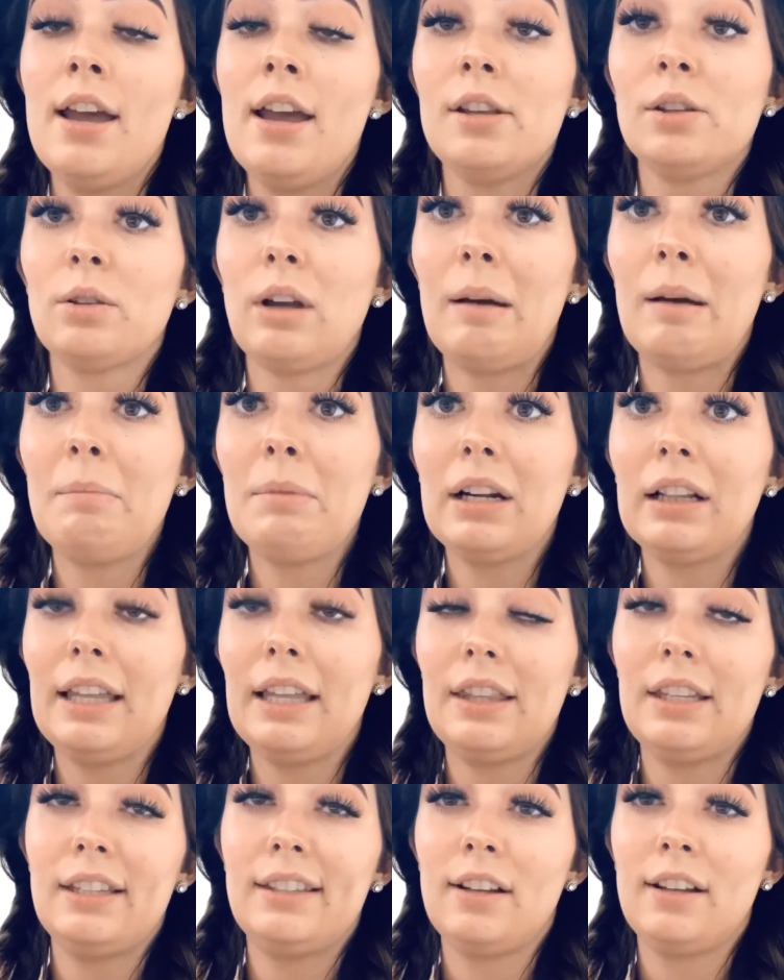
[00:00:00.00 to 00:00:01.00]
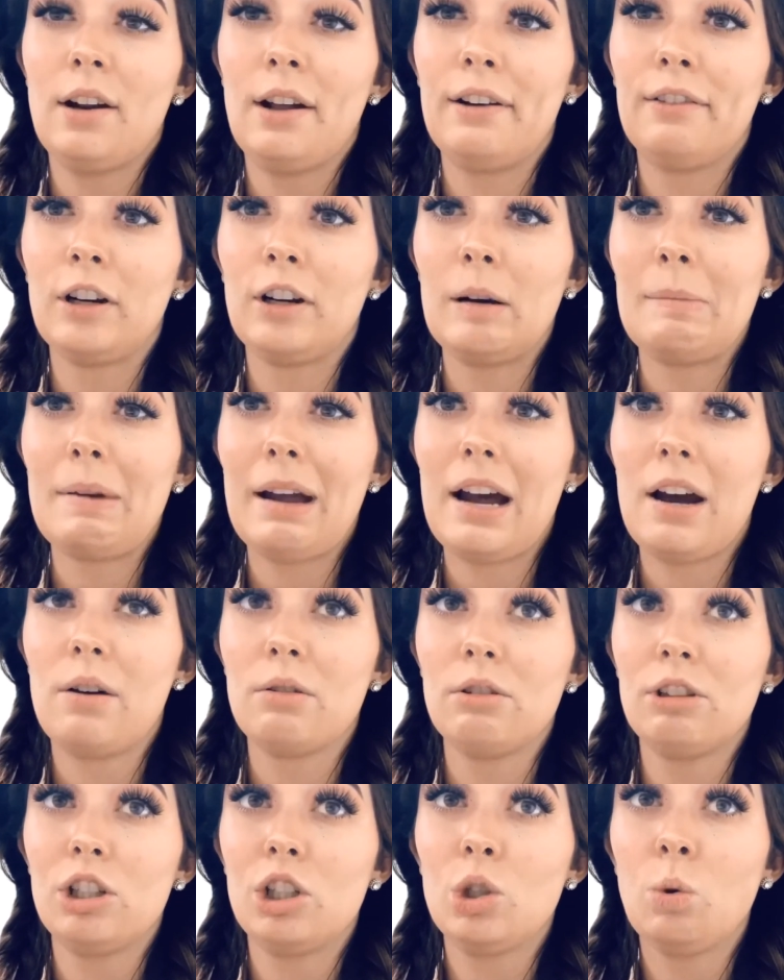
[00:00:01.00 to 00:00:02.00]
So I'm gonna let this sit on for
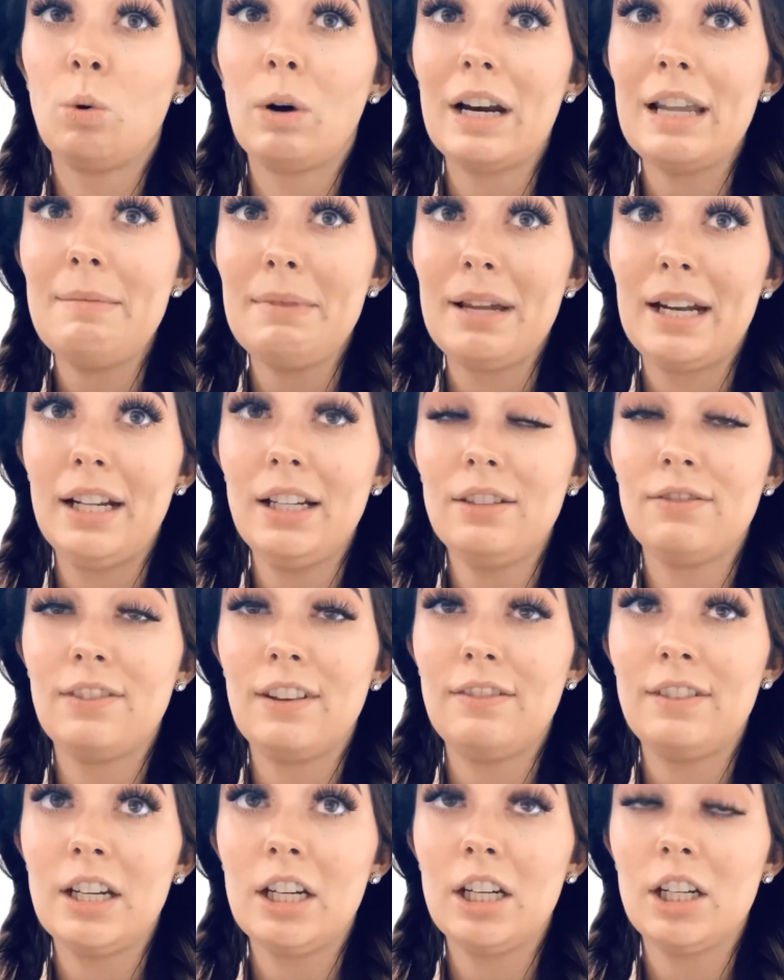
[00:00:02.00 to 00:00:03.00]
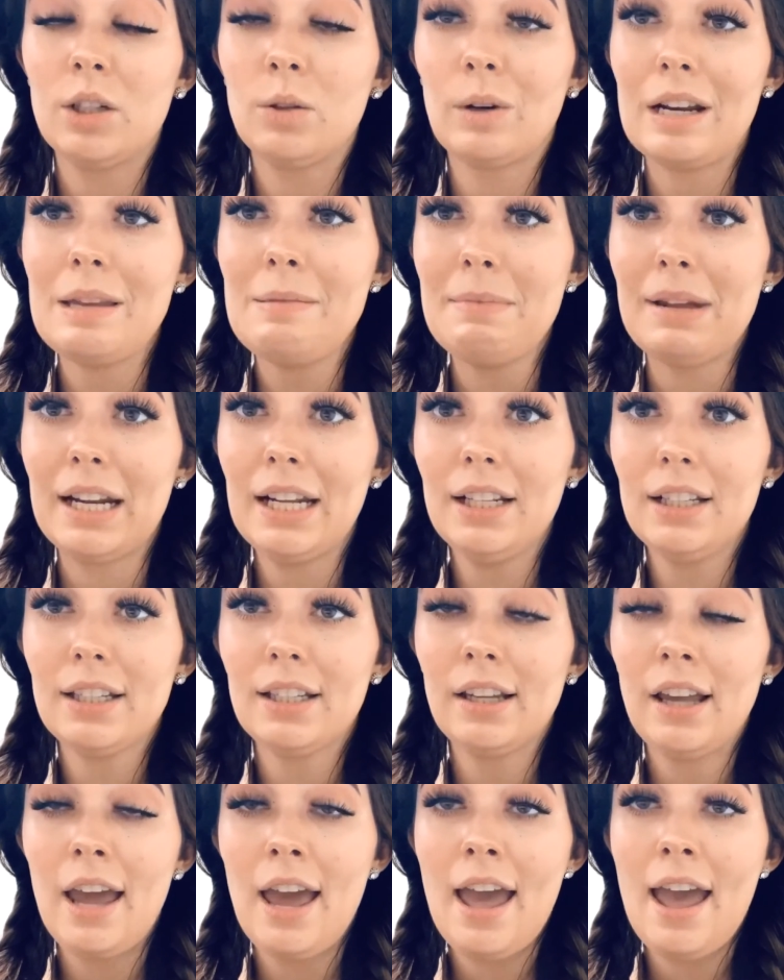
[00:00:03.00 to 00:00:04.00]
about 20 minutes, 15 to 20 minutes,